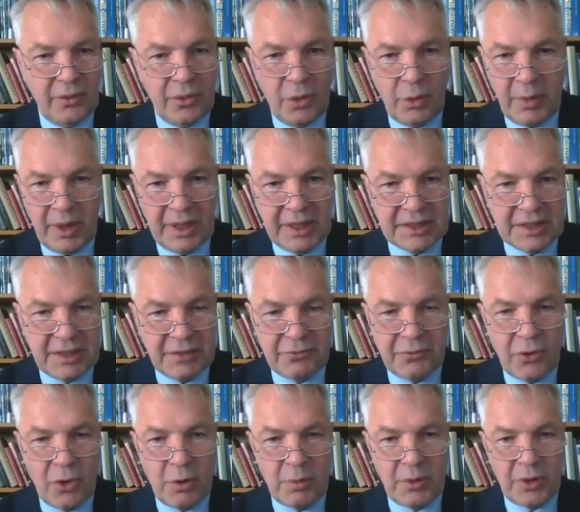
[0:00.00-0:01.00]
nobody's
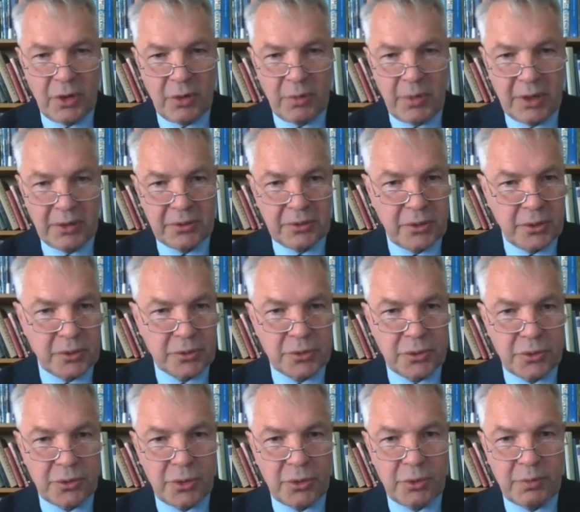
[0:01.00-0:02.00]
informing about those
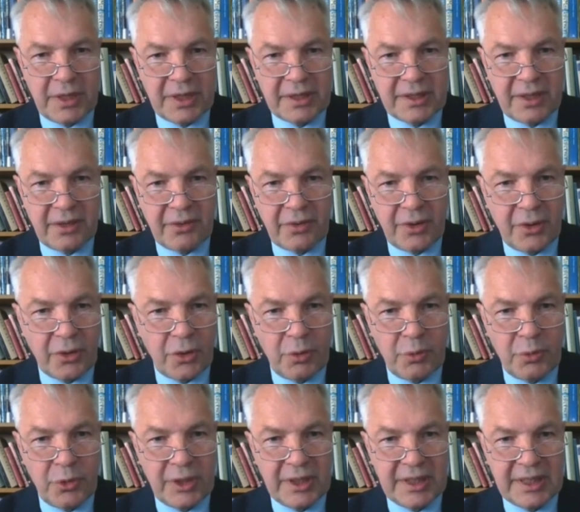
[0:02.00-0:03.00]
to the humanitarian
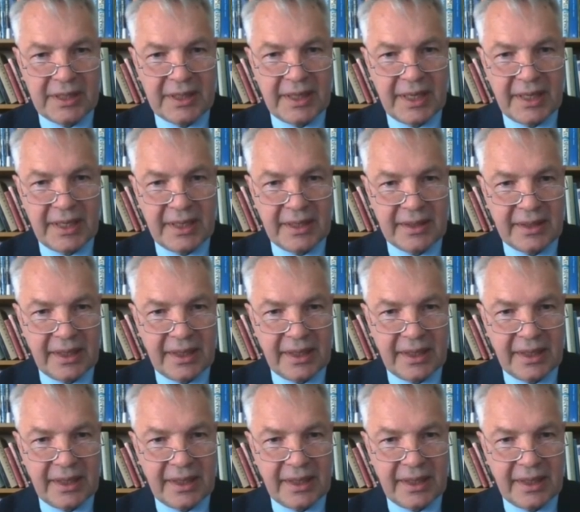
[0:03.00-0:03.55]
community.